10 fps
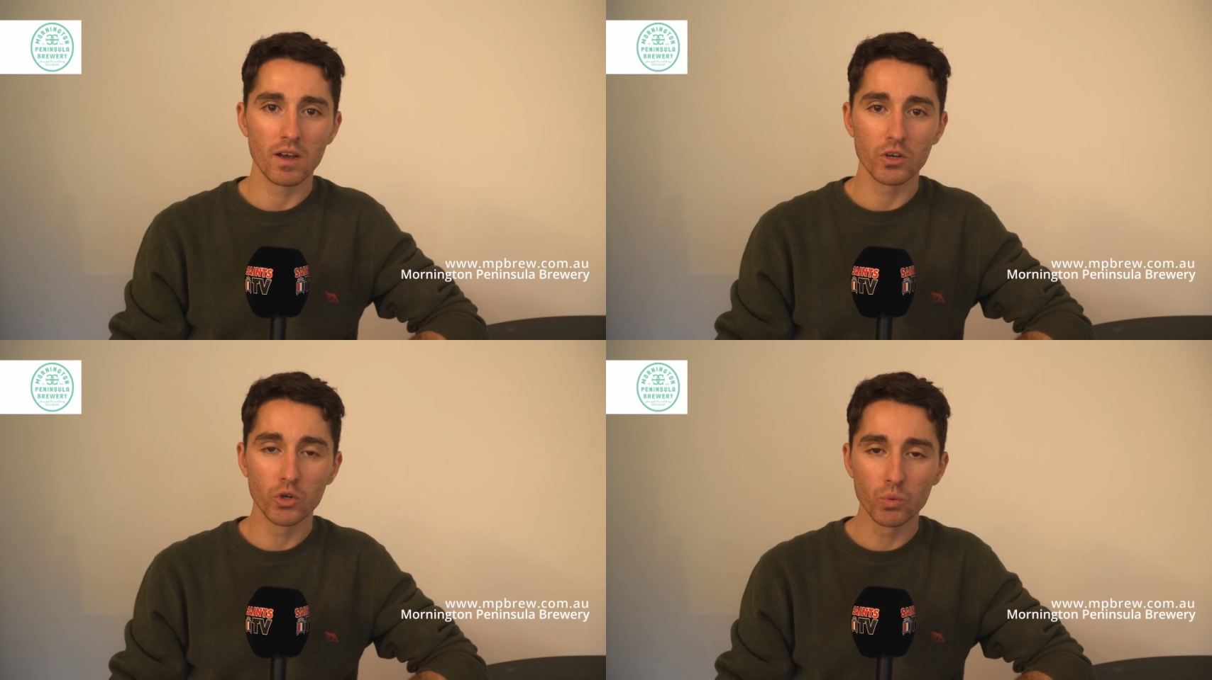
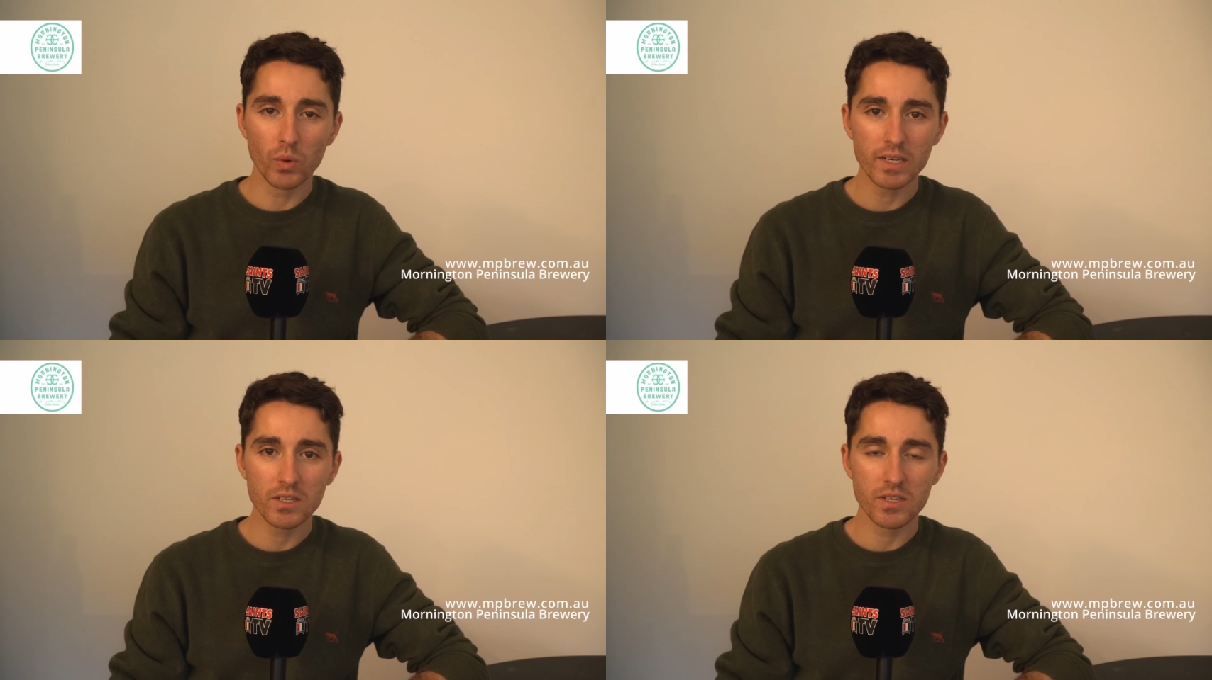a good
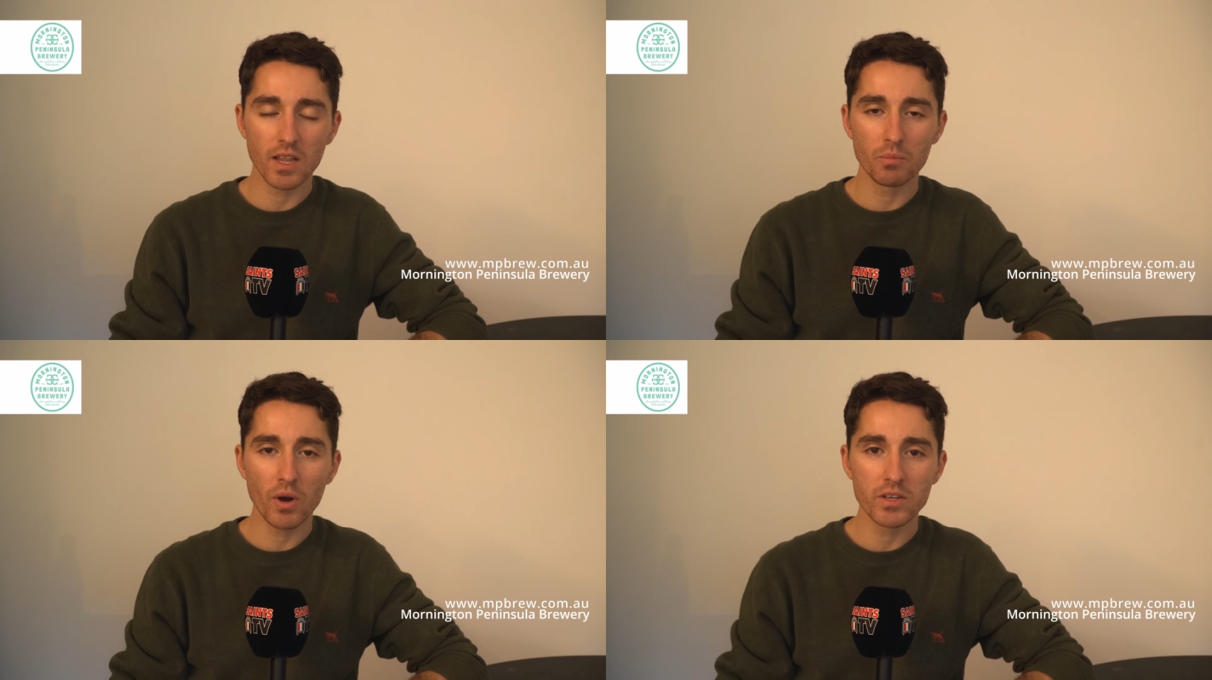win to
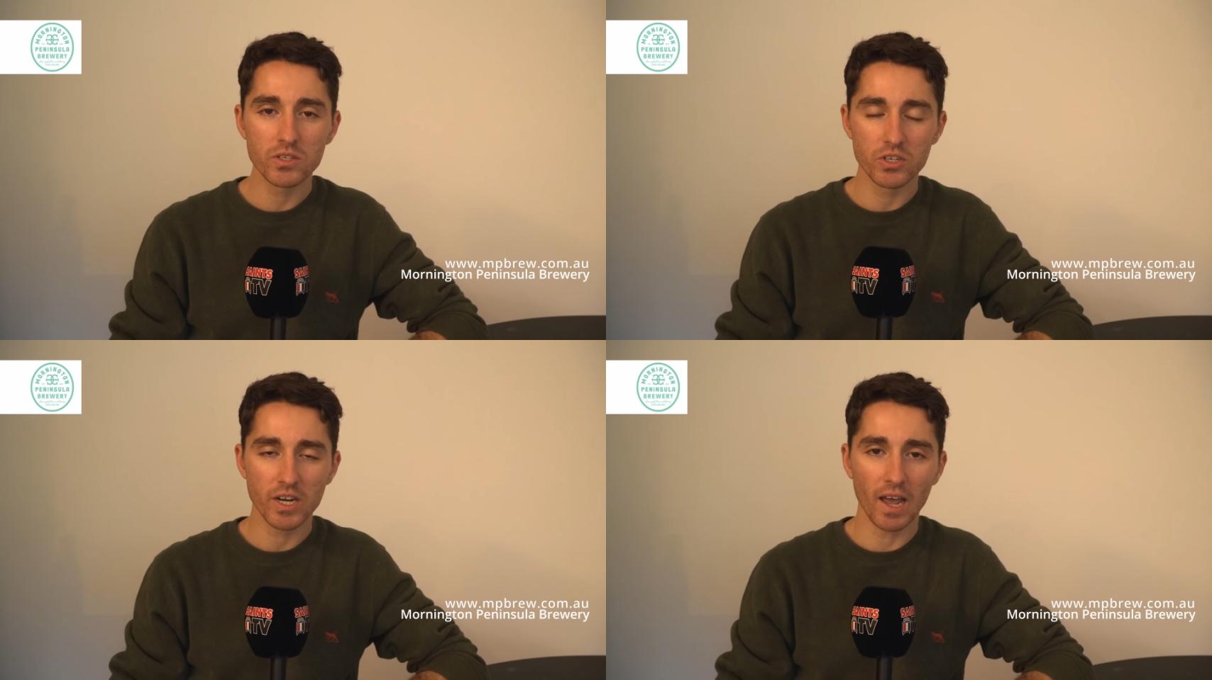celebrate.
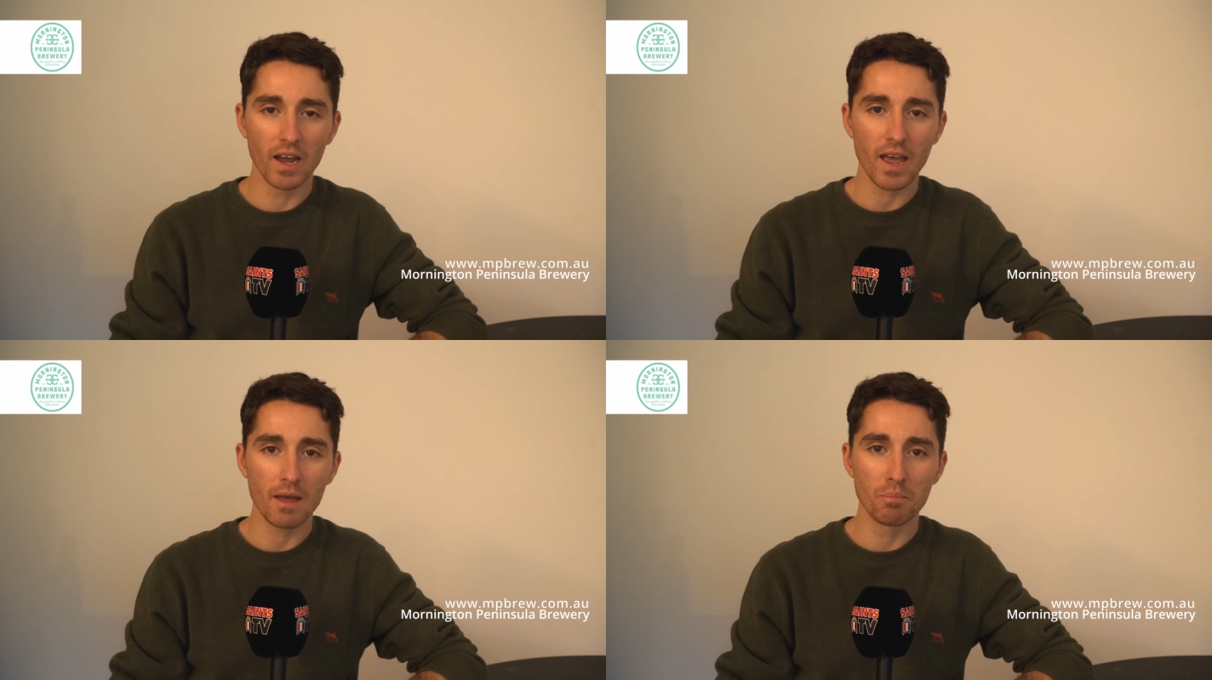So check
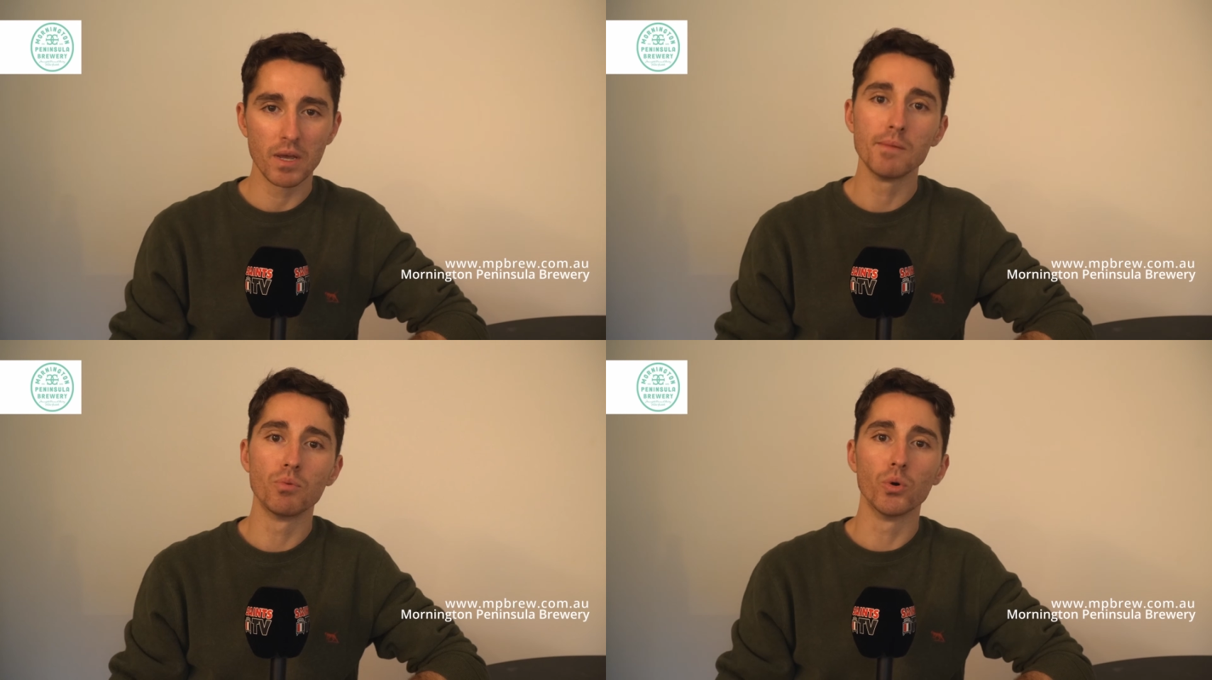out
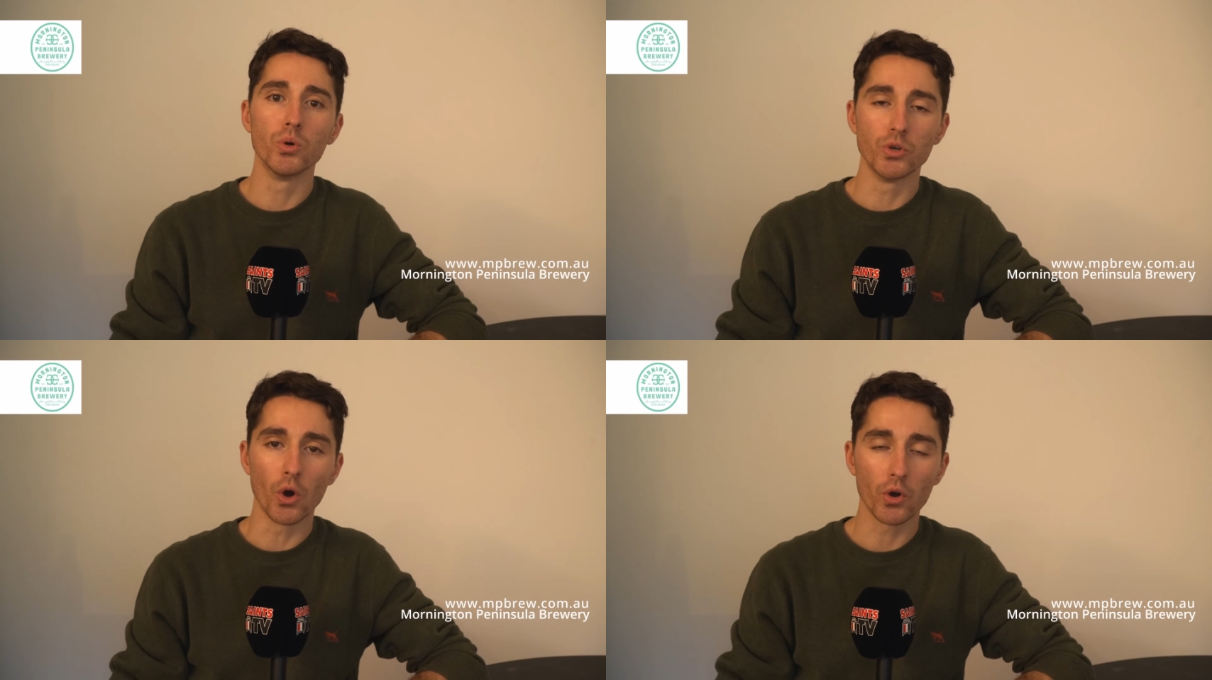mpbrew.com.au.